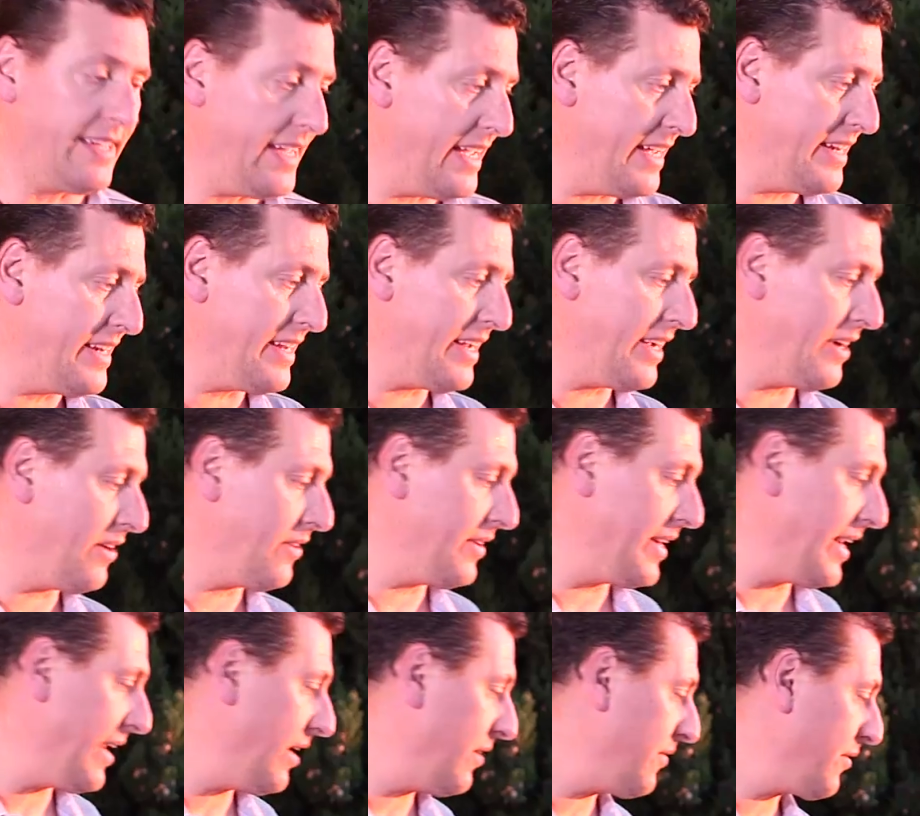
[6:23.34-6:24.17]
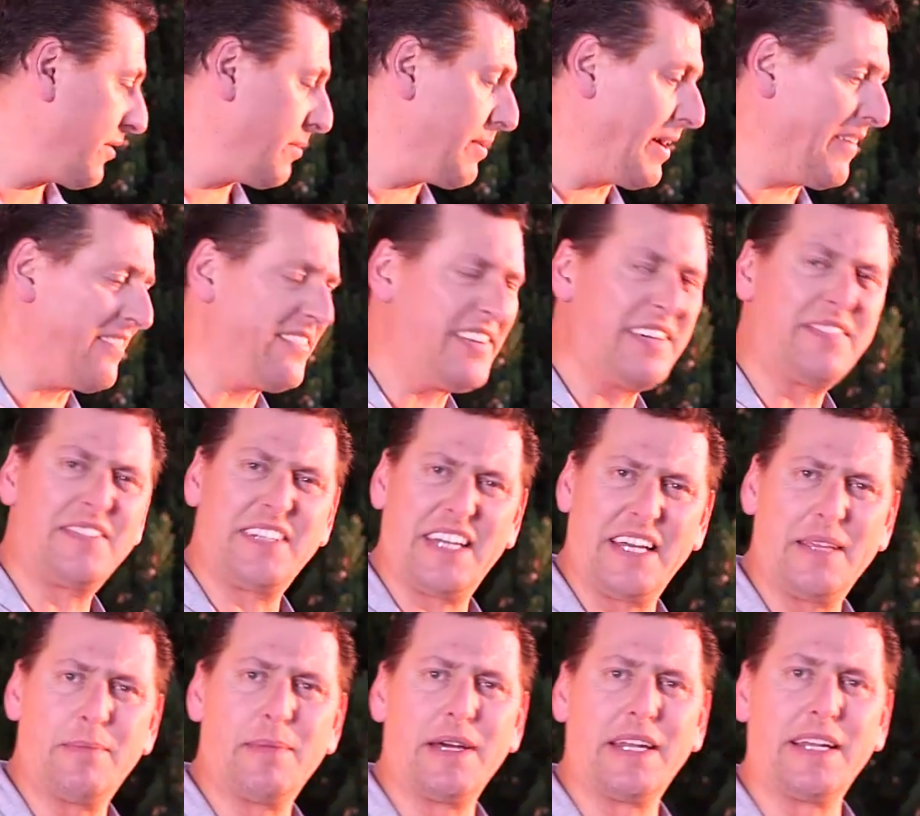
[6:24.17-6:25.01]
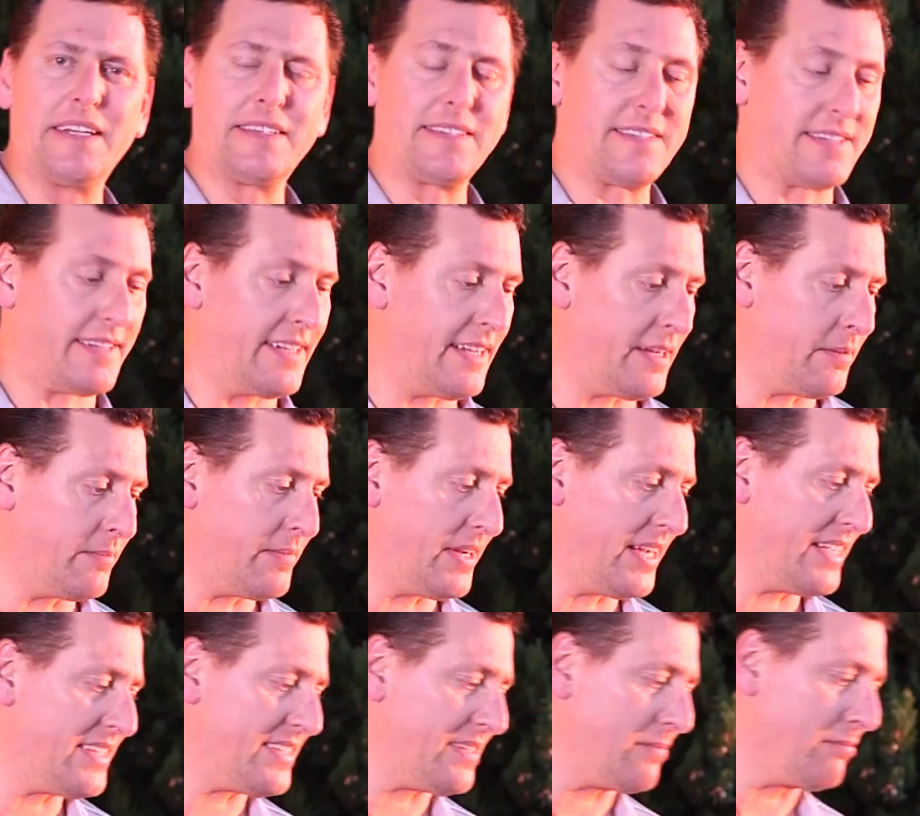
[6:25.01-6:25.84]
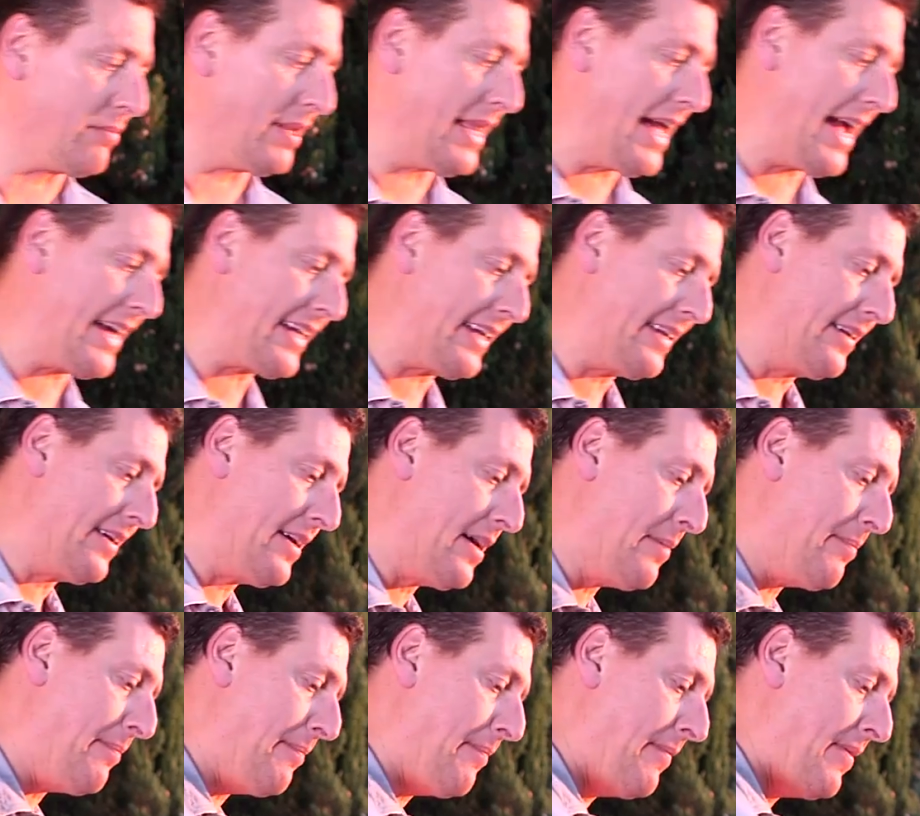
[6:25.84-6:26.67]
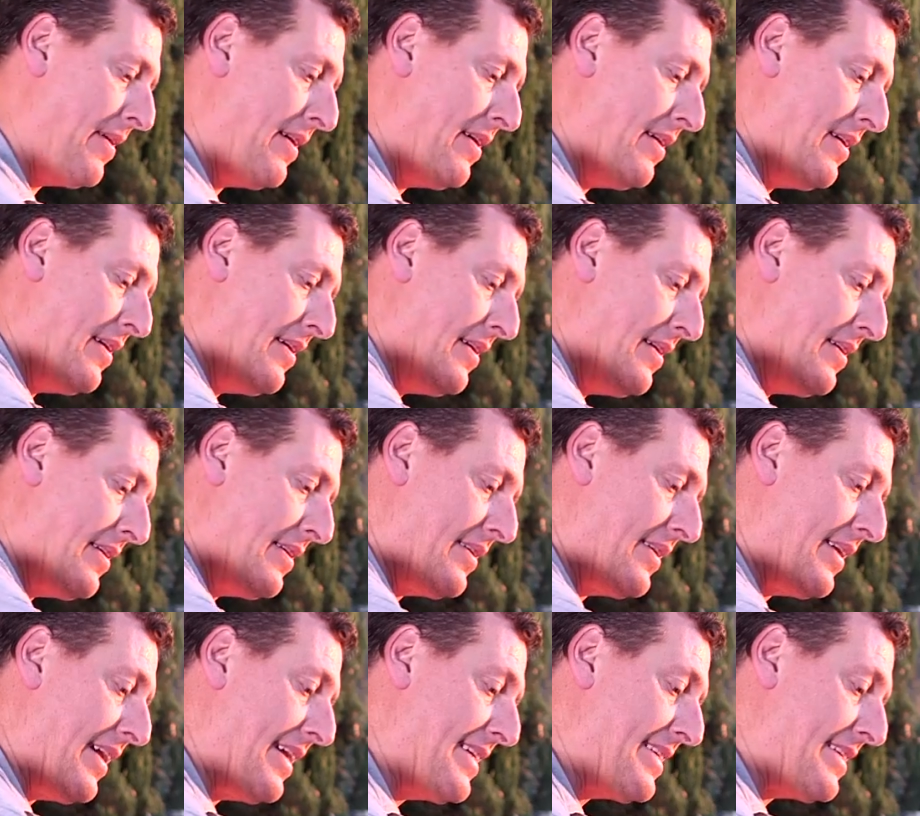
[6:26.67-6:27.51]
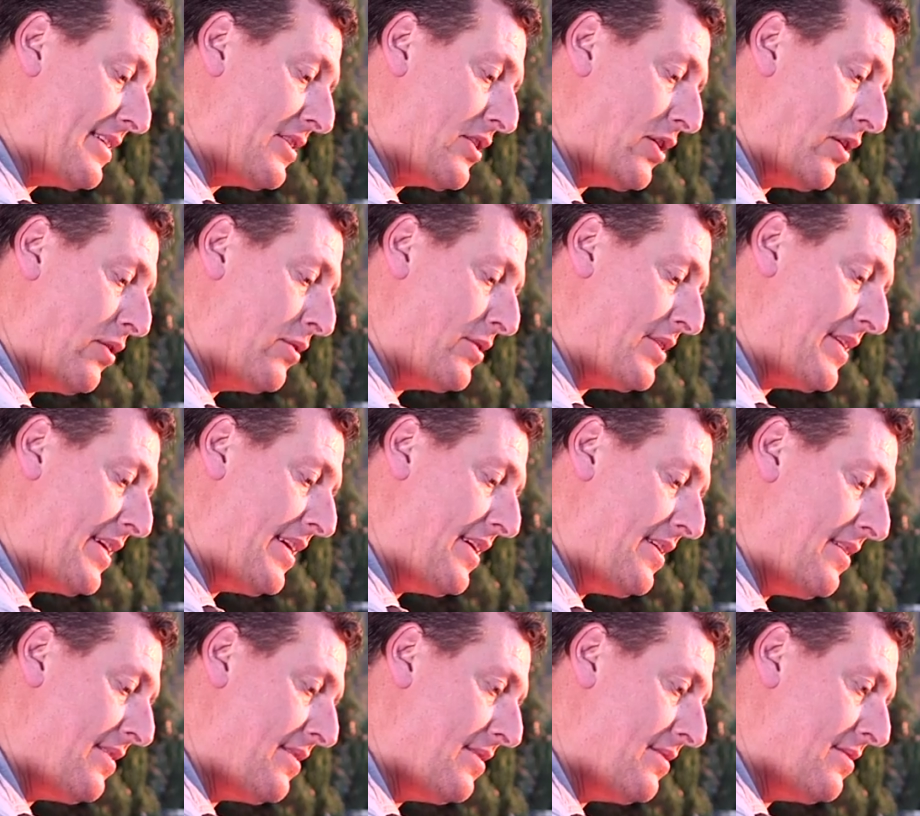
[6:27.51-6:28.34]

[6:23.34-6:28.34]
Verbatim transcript: in here now for about 15 minutes, get them nice and blackened up nice and toasty.